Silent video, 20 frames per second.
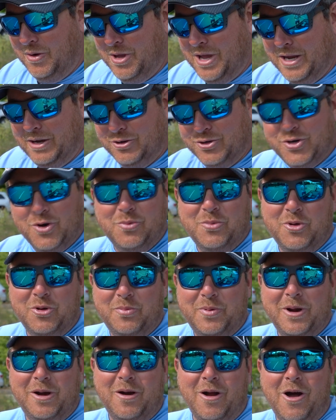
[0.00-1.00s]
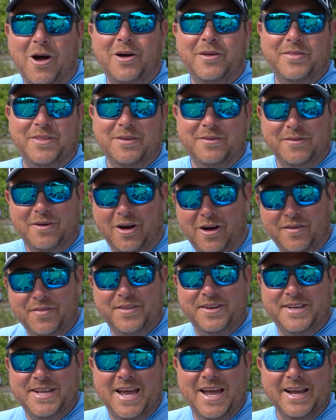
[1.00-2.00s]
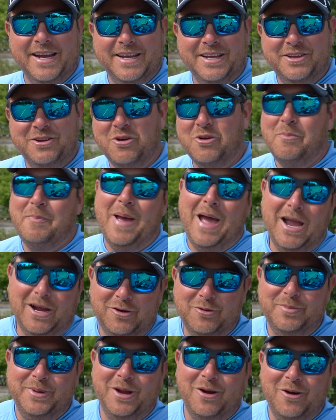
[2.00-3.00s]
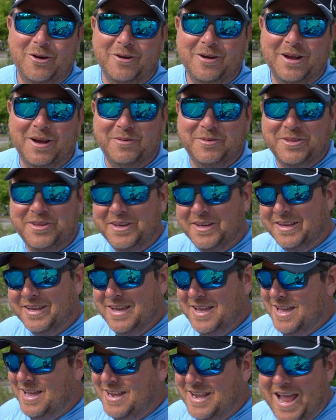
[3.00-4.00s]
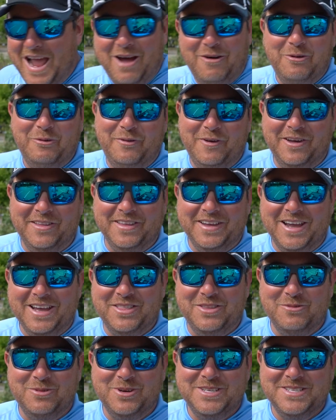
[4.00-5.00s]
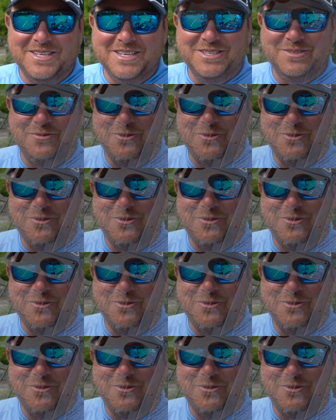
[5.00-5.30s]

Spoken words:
had your trolling motor pedal on the deck, your back would be hurting and everything. Now we finally got the recess